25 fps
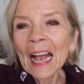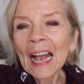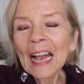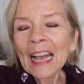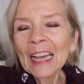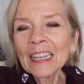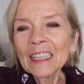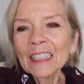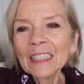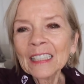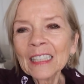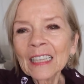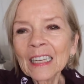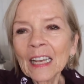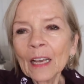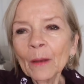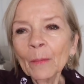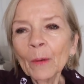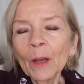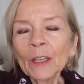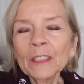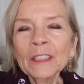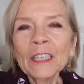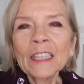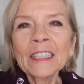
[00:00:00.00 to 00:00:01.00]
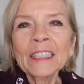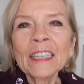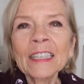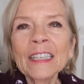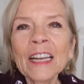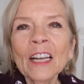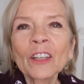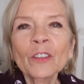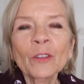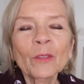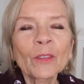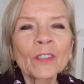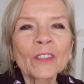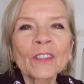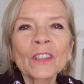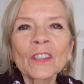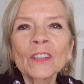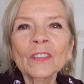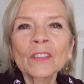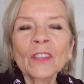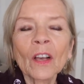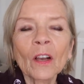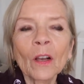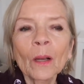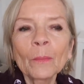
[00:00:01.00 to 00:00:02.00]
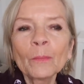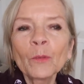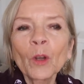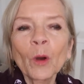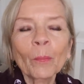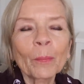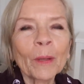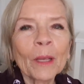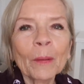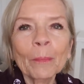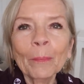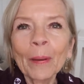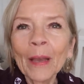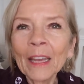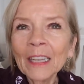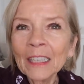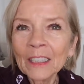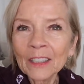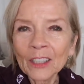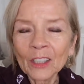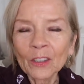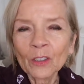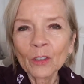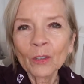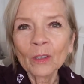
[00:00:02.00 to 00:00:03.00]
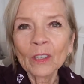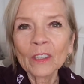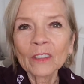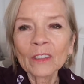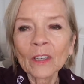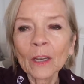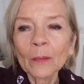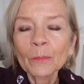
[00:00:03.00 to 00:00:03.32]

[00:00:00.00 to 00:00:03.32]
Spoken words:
And I need to tell you, I'm not being paid to do this.